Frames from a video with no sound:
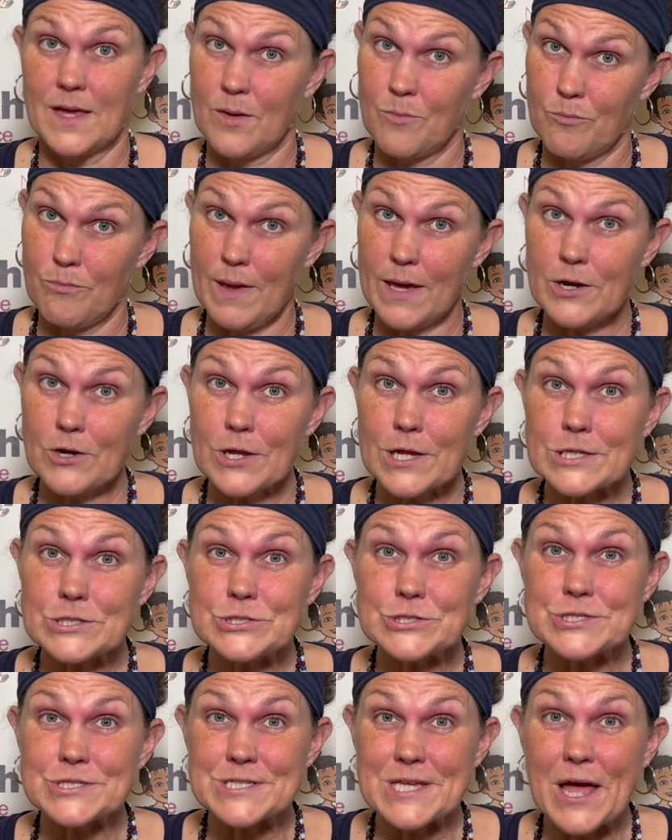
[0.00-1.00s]
Better get
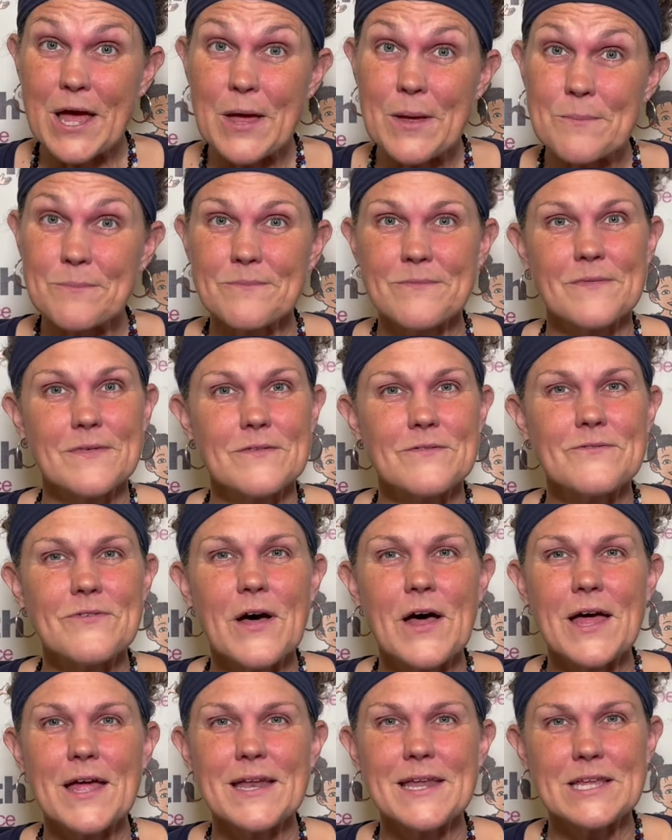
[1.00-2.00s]
you some
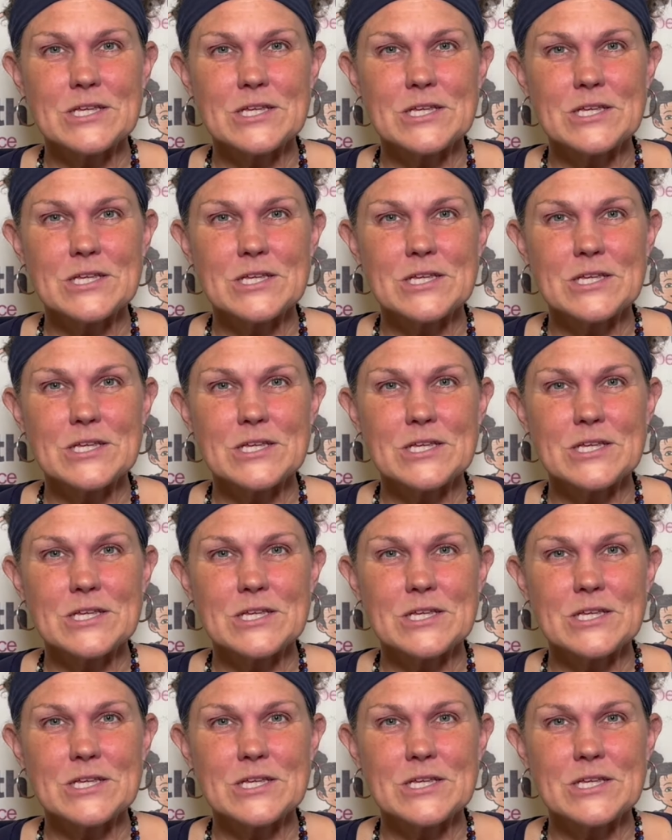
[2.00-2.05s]
fun,